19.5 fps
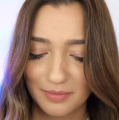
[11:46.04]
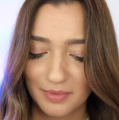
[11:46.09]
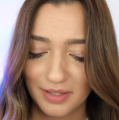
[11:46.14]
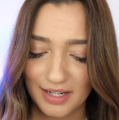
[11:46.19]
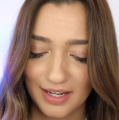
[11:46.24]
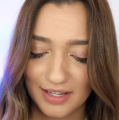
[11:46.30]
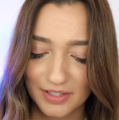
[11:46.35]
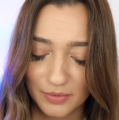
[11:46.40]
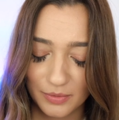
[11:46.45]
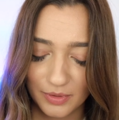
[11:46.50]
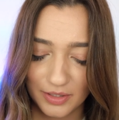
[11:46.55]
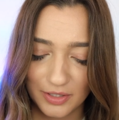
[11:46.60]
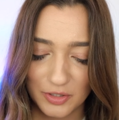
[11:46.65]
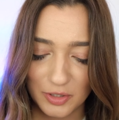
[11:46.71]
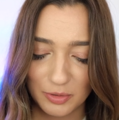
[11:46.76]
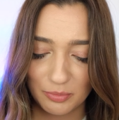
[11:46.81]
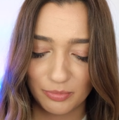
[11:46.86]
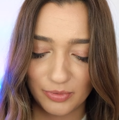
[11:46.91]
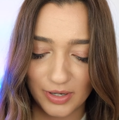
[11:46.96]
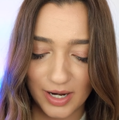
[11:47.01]
Somebody asked, what is
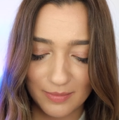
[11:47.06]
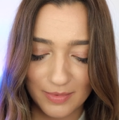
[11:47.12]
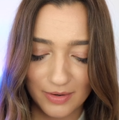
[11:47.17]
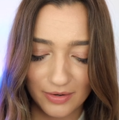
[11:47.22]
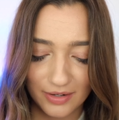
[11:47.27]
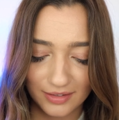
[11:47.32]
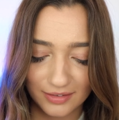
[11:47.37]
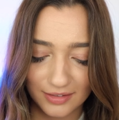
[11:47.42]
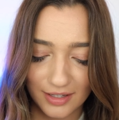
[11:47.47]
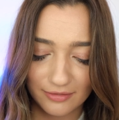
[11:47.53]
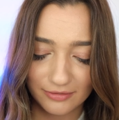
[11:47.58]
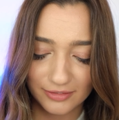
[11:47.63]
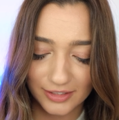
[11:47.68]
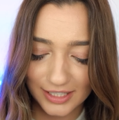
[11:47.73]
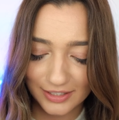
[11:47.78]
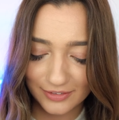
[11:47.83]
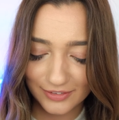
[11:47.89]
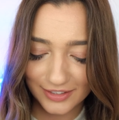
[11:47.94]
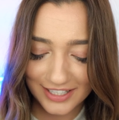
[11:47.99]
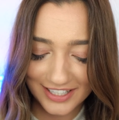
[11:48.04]
your primary love
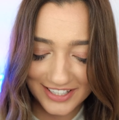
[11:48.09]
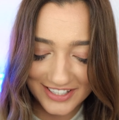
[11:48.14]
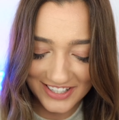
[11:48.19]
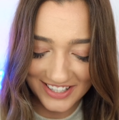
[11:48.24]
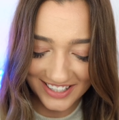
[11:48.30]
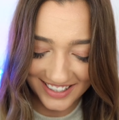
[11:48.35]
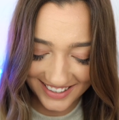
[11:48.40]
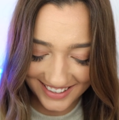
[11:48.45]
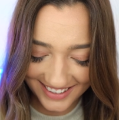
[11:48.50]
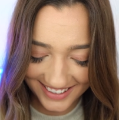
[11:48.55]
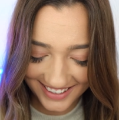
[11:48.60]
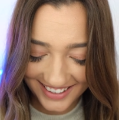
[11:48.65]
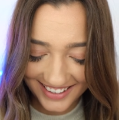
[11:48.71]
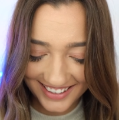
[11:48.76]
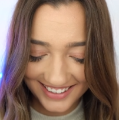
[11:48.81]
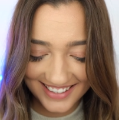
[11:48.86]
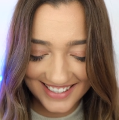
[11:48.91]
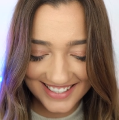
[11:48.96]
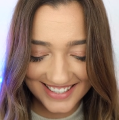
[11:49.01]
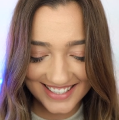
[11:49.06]
language?
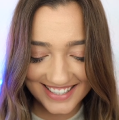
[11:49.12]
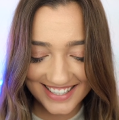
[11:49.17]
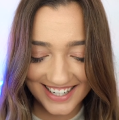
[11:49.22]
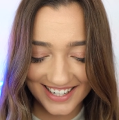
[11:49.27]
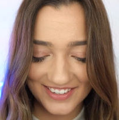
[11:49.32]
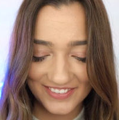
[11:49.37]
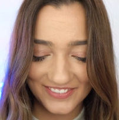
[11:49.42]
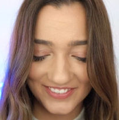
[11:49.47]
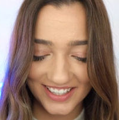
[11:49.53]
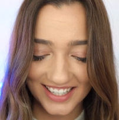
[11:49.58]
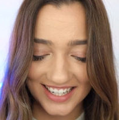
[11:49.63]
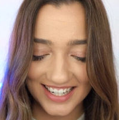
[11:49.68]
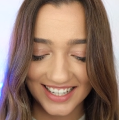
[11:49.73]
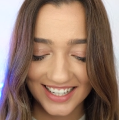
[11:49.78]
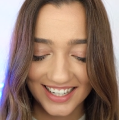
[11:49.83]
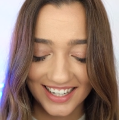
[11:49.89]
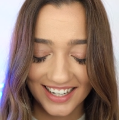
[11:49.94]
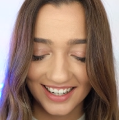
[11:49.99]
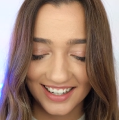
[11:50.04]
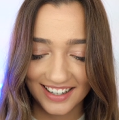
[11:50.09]
This is kind of funny.
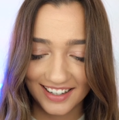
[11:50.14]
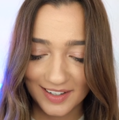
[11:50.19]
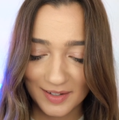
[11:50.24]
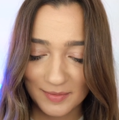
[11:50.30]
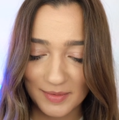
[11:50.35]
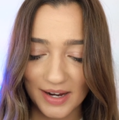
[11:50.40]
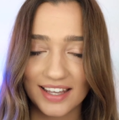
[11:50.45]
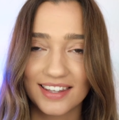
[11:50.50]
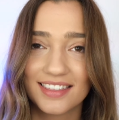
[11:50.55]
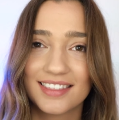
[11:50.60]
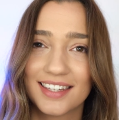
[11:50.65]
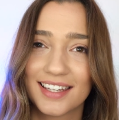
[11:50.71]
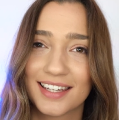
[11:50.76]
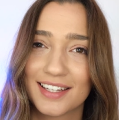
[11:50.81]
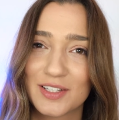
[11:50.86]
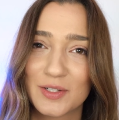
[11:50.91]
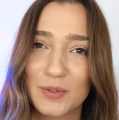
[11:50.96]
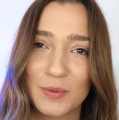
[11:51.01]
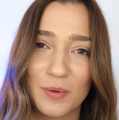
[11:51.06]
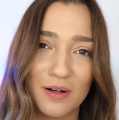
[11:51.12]
I think
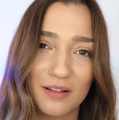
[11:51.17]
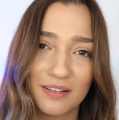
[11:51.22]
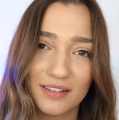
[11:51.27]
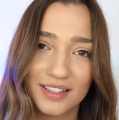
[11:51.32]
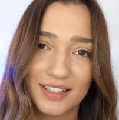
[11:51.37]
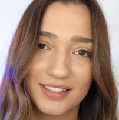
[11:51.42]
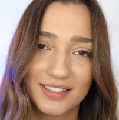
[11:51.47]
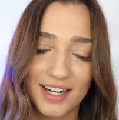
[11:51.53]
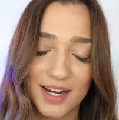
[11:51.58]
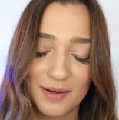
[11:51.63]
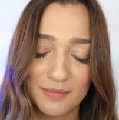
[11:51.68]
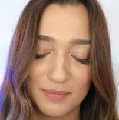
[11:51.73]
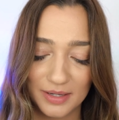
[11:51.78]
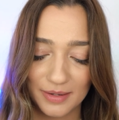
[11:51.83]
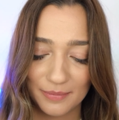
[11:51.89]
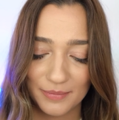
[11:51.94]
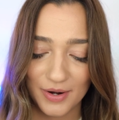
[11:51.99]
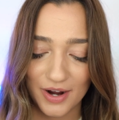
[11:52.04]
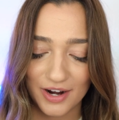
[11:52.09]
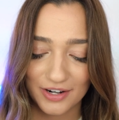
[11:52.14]
it's quality time,
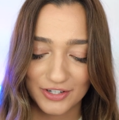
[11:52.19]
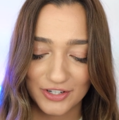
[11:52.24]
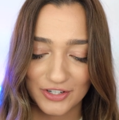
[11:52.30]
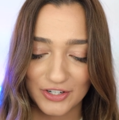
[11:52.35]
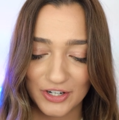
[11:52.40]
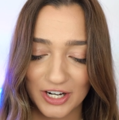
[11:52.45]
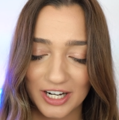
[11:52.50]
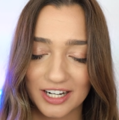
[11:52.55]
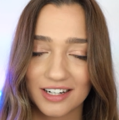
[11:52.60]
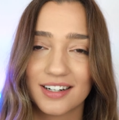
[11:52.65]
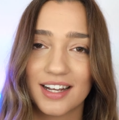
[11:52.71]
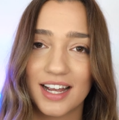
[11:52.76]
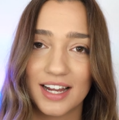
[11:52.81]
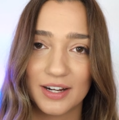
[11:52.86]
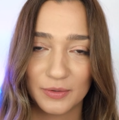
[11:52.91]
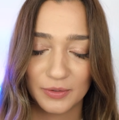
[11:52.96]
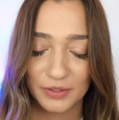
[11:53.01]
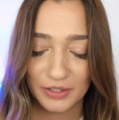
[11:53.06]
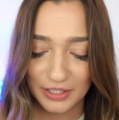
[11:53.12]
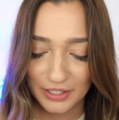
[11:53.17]
but I'm not sure.
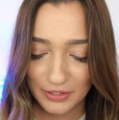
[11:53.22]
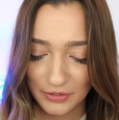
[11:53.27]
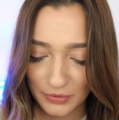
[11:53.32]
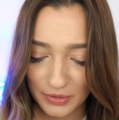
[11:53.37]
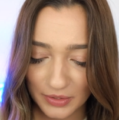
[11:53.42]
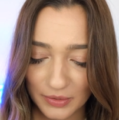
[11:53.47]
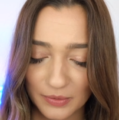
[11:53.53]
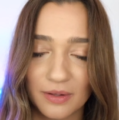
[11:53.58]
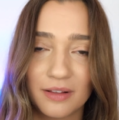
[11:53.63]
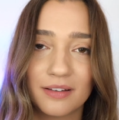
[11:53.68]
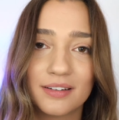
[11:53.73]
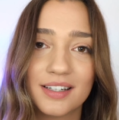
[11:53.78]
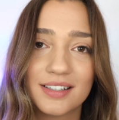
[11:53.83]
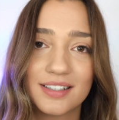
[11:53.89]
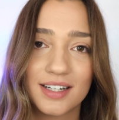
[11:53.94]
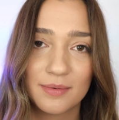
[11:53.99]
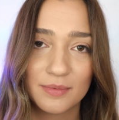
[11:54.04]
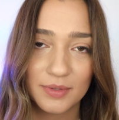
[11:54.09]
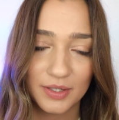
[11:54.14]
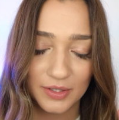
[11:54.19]
I really enjoy quality
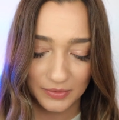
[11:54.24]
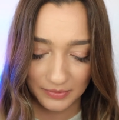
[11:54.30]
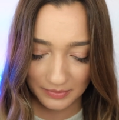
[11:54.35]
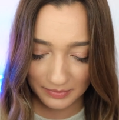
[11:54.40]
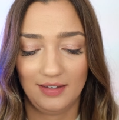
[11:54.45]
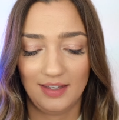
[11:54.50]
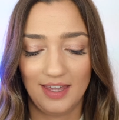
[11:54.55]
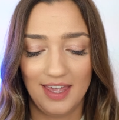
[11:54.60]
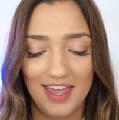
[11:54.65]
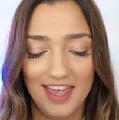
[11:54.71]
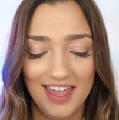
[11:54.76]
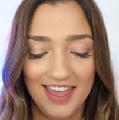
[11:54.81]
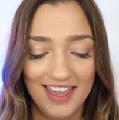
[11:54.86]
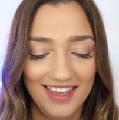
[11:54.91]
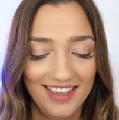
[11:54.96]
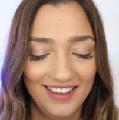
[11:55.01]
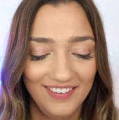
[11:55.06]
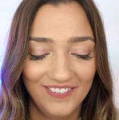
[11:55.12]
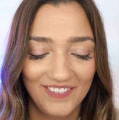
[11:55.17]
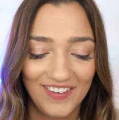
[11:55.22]
time, though.
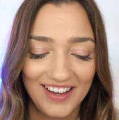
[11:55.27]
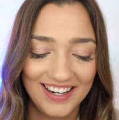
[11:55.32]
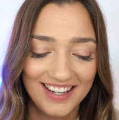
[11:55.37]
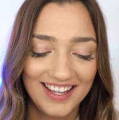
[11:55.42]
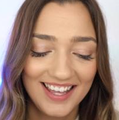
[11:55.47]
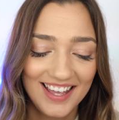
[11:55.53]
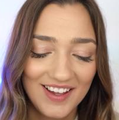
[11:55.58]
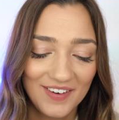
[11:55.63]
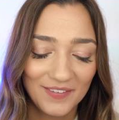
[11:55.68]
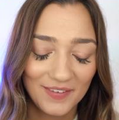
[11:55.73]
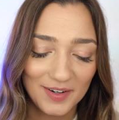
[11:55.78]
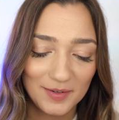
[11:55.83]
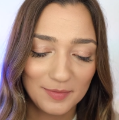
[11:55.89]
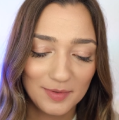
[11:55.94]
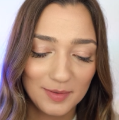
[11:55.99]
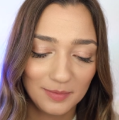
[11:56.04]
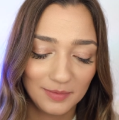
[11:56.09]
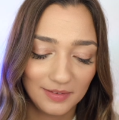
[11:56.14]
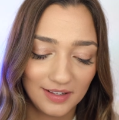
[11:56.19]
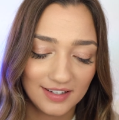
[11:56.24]
Why do
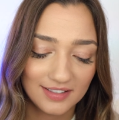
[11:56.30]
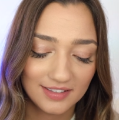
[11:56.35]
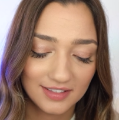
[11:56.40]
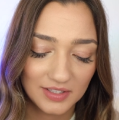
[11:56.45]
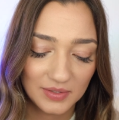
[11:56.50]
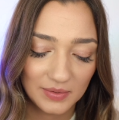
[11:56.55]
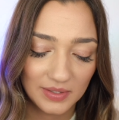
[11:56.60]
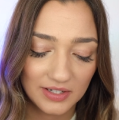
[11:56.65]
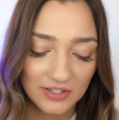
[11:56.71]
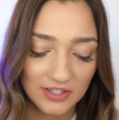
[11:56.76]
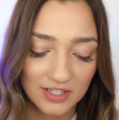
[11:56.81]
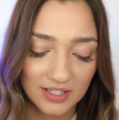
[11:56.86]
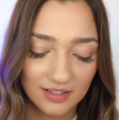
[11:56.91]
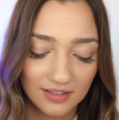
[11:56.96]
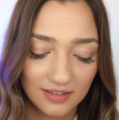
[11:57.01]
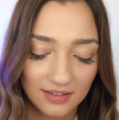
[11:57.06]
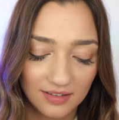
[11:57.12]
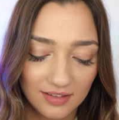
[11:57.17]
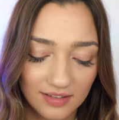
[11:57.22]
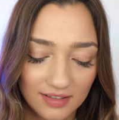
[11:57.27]
people ask this question?